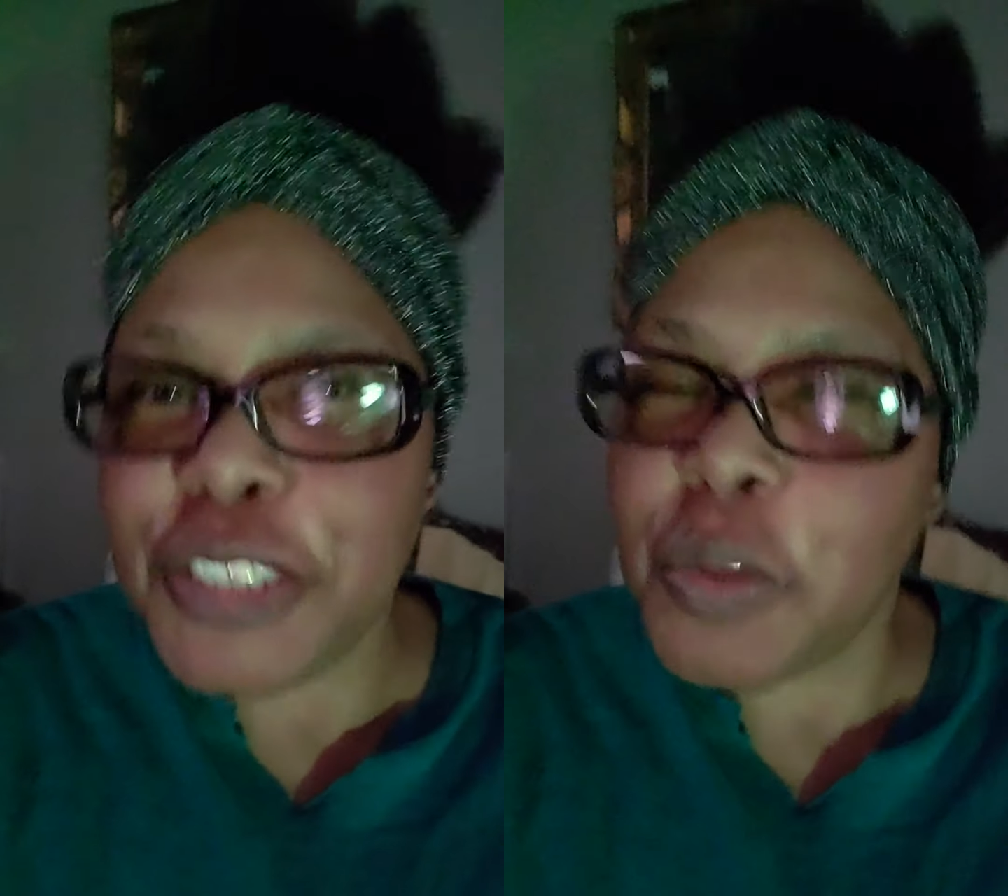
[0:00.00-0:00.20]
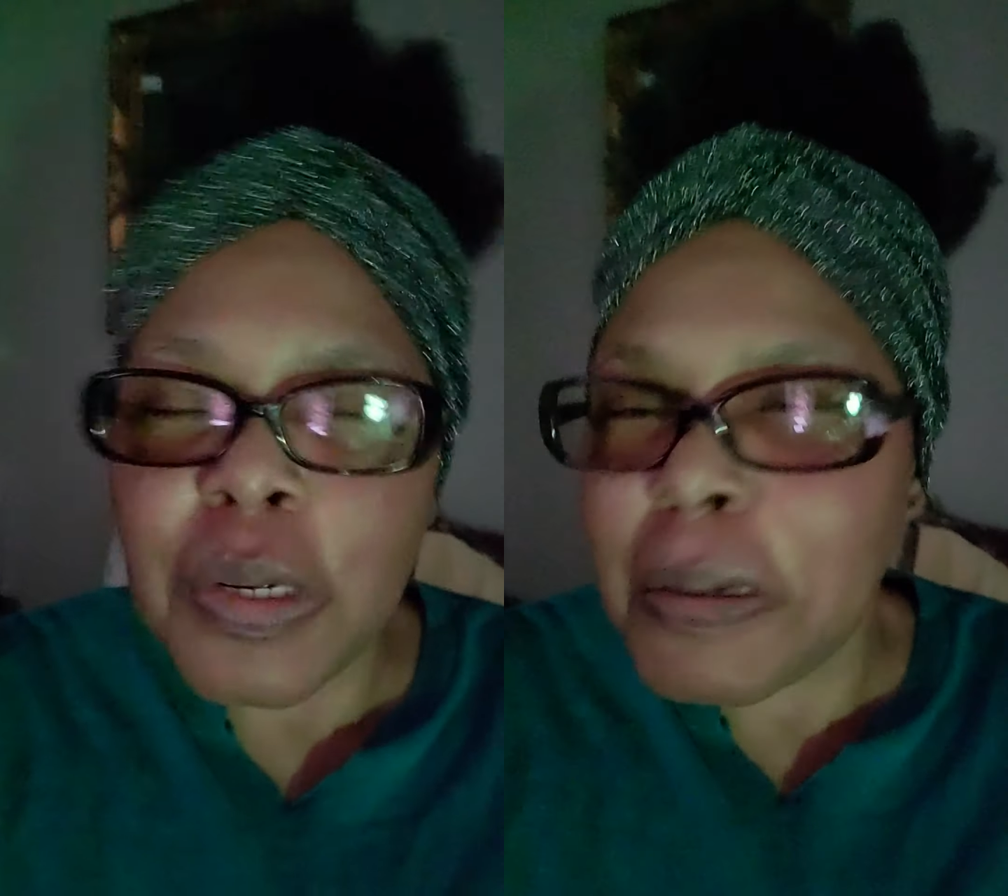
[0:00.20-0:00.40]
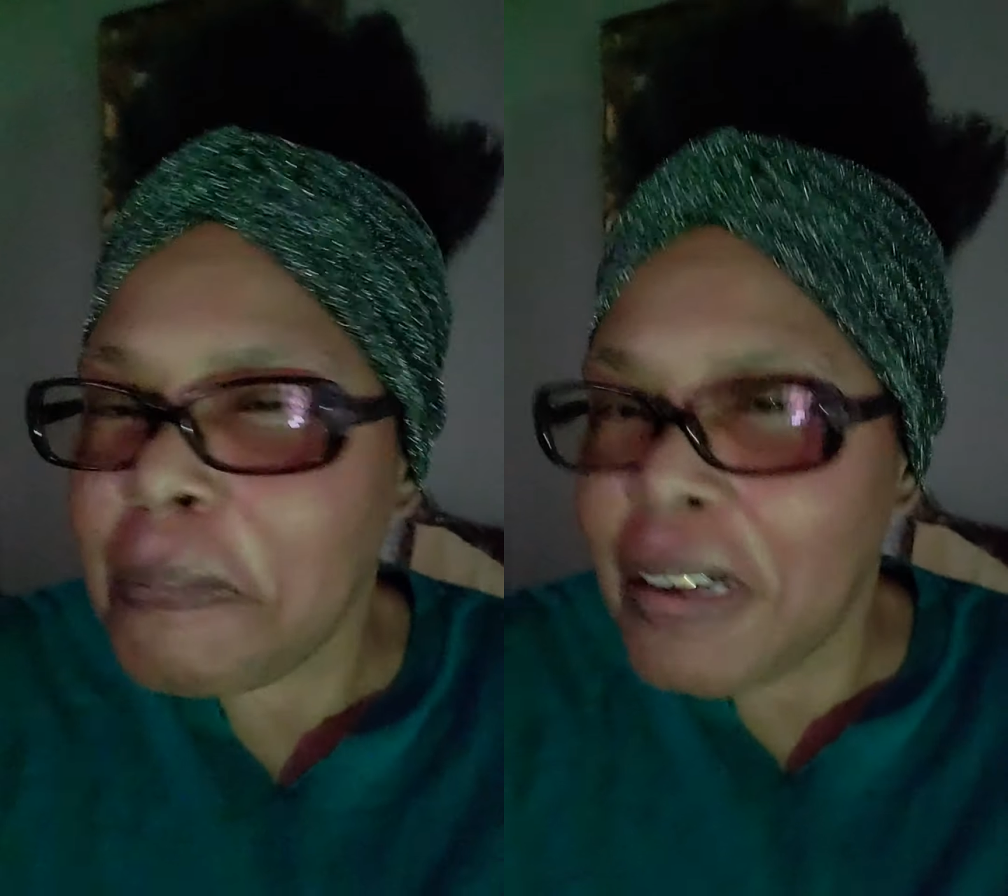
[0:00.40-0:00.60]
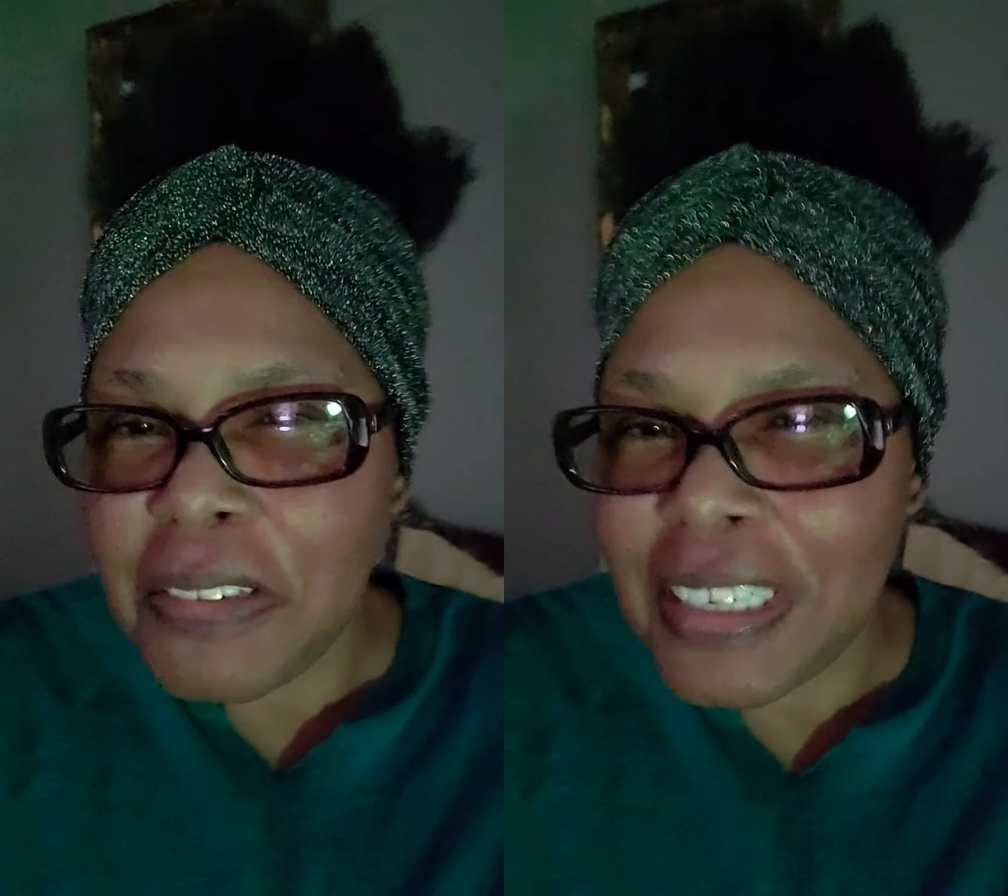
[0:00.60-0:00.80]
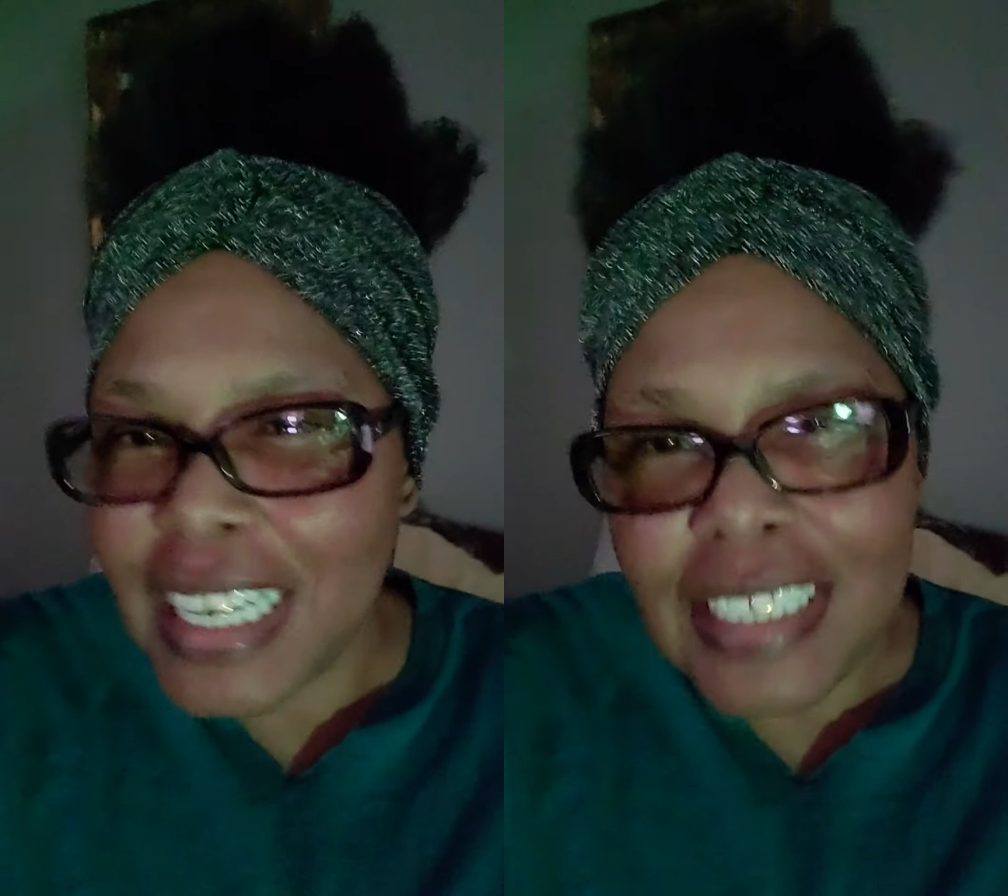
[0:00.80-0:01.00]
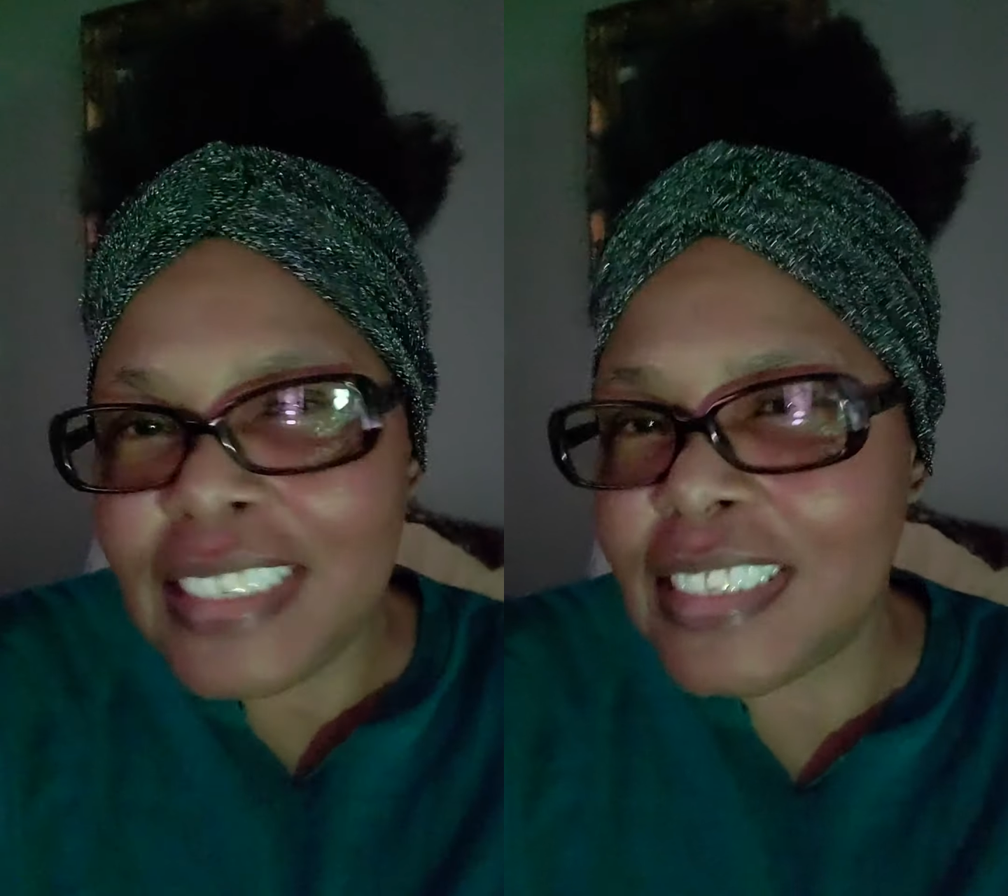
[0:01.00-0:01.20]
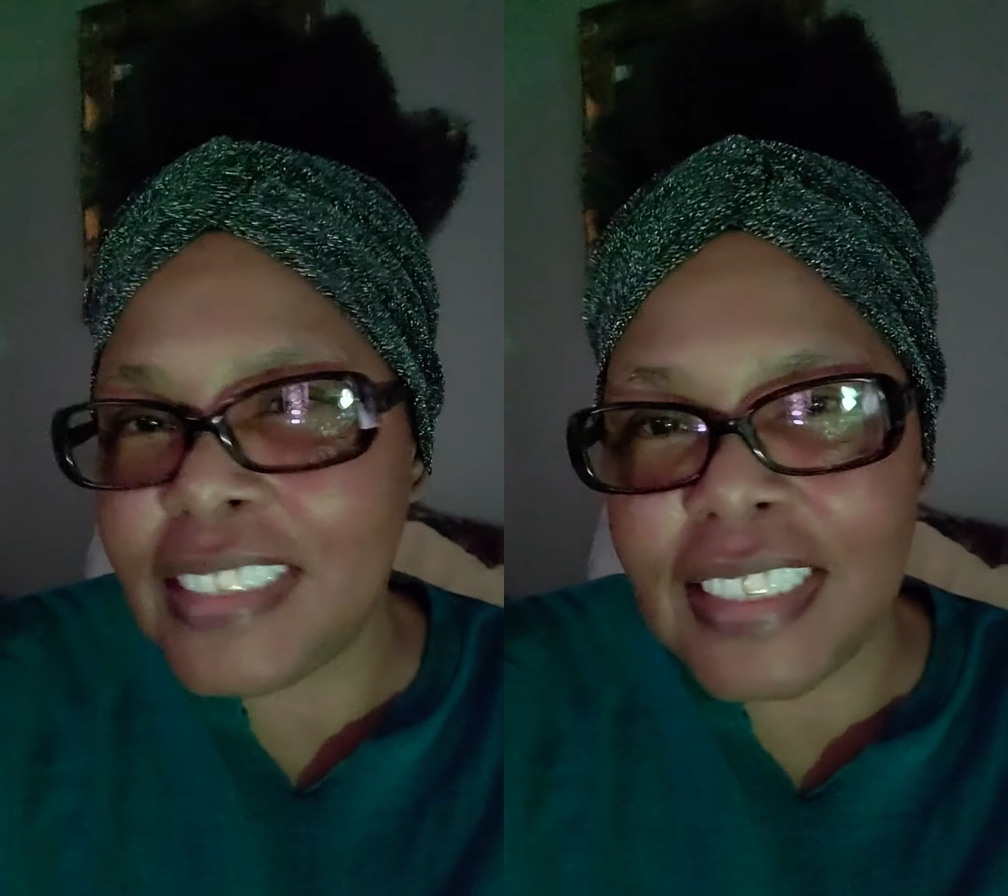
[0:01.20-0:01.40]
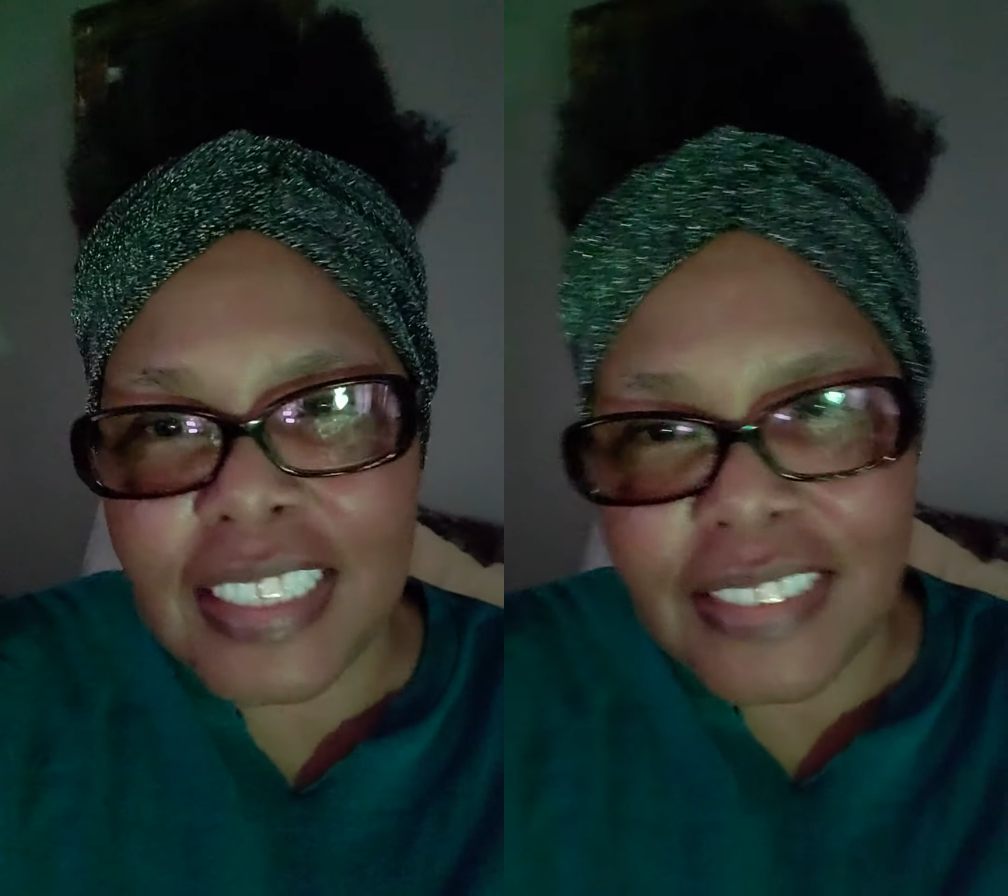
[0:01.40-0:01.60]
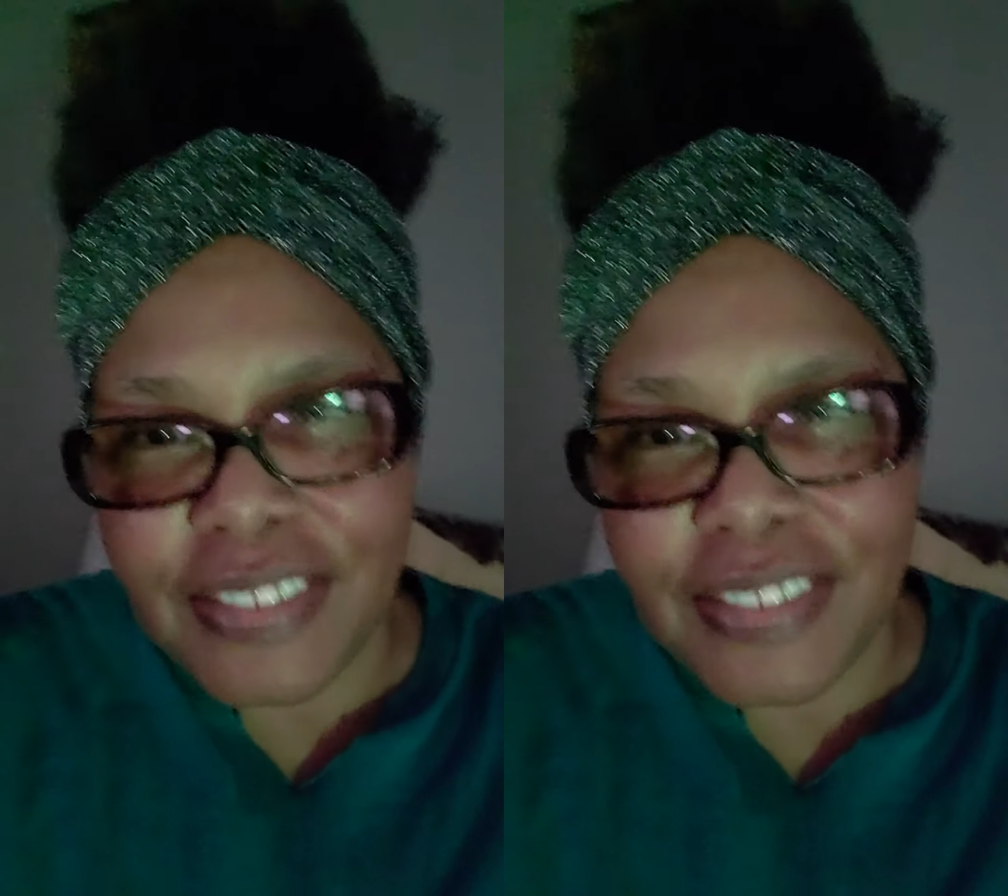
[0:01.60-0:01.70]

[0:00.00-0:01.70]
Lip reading: doing up all night, son?